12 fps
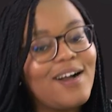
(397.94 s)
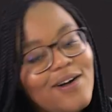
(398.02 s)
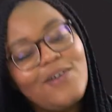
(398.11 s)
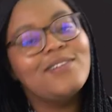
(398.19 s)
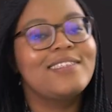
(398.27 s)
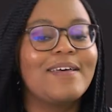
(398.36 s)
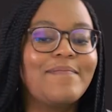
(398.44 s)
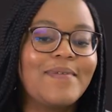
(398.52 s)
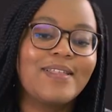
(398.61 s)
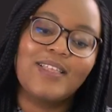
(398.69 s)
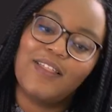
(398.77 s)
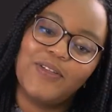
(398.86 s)
Awesome.
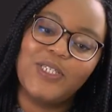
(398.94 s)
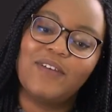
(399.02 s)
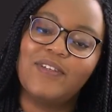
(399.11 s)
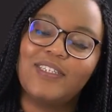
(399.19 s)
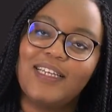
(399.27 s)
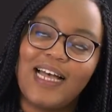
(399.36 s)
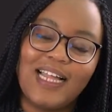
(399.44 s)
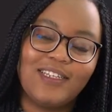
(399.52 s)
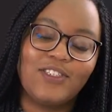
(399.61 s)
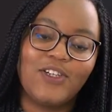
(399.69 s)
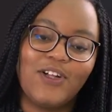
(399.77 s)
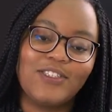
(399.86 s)
Now that you have had a
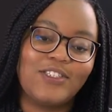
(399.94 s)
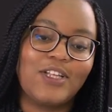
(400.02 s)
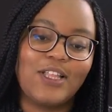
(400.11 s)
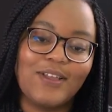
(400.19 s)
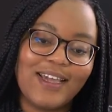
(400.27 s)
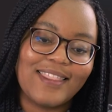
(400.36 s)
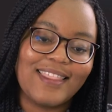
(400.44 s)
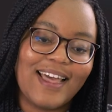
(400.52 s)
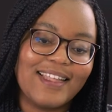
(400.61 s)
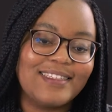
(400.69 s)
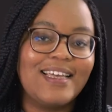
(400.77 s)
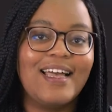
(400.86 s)
chance to look at
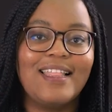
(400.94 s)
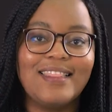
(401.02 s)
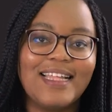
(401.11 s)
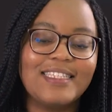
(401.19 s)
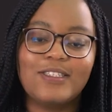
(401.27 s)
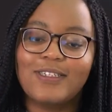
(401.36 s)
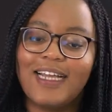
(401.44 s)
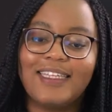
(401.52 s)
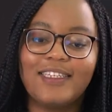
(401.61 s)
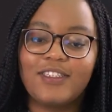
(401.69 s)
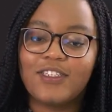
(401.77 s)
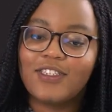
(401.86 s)
that, let's look at
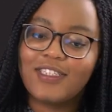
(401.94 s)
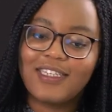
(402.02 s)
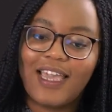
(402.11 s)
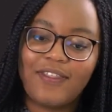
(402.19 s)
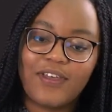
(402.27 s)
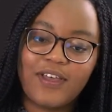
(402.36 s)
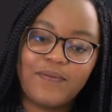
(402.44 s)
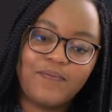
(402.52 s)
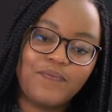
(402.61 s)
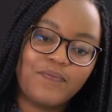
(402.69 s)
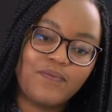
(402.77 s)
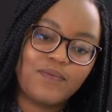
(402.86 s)
it together.
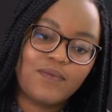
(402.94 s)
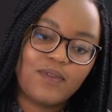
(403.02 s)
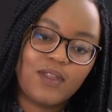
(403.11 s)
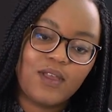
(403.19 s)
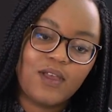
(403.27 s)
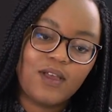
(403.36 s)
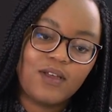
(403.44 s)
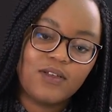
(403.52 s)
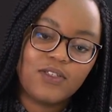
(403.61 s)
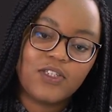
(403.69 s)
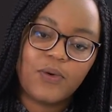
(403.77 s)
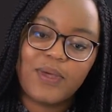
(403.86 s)

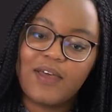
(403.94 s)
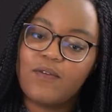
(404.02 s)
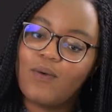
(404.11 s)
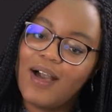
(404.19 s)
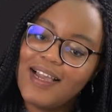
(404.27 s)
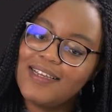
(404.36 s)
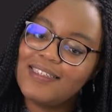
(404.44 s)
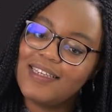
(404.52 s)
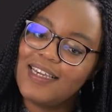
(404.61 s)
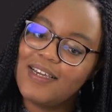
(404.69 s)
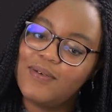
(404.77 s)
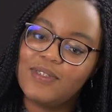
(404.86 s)
So we have y is
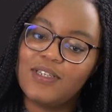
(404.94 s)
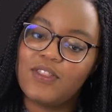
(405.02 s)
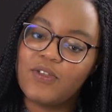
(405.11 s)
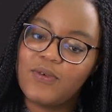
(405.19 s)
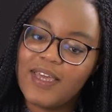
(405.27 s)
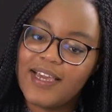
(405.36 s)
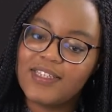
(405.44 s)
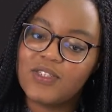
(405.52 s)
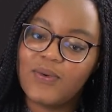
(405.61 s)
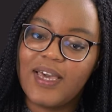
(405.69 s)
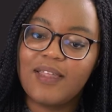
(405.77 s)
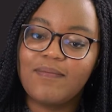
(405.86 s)
equal to 3x
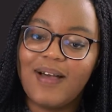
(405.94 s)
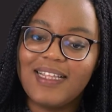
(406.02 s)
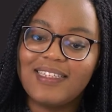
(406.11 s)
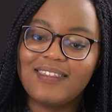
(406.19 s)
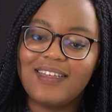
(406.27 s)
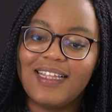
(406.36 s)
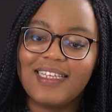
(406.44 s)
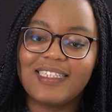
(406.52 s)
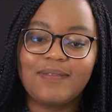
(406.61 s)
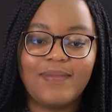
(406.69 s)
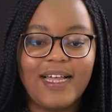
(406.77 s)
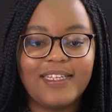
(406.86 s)
squared minus 9x
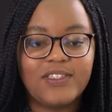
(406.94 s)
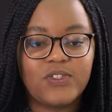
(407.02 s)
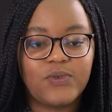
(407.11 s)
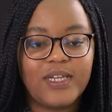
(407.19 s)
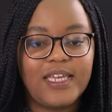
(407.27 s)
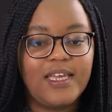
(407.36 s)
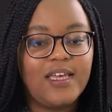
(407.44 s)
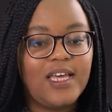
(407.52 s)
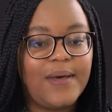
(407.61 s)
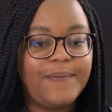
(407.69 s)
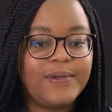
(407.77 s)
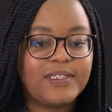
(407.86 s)
minus 3,
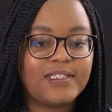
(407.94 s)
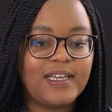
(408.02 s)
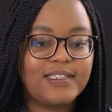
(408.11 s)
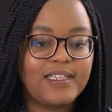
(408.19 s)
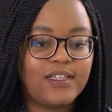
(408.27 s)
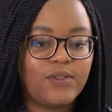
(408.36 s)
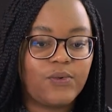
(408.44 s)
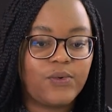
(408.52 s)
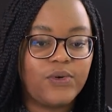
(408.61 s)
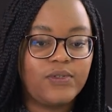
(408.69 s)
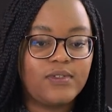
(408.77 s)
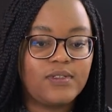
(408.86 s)
and we're discussing the
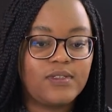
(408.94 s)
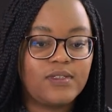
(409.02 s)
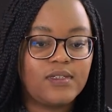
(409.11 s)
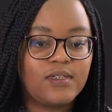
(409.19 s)
roots.